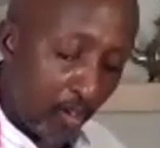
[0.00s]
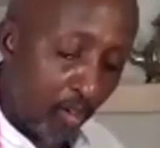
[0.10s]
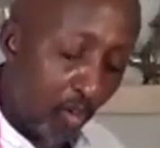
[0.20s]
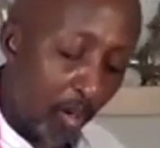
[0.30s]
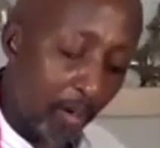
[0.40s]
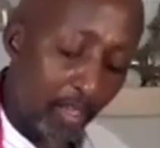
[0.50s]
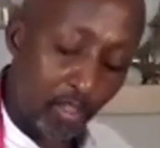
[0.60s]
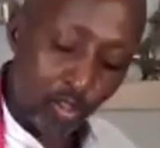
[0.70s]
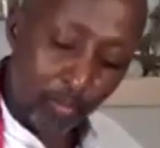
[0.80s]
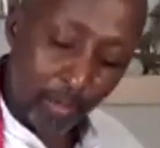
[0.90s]
don't know about
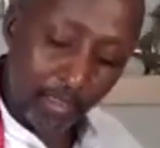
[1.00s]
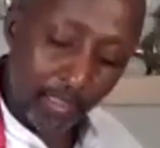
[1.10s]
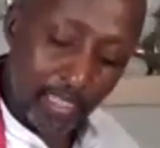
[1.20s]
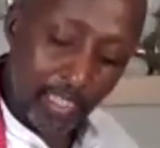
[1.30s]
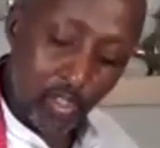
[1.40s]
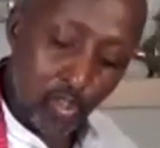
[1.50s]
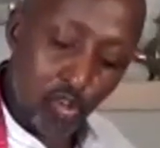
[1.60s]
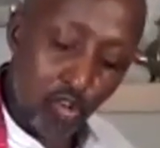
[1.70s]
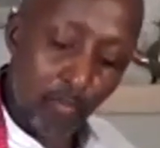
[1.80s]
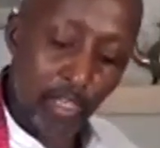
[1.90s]
you, but there's
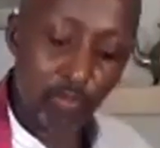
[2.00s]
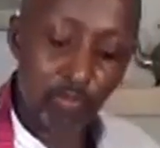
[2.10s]
so much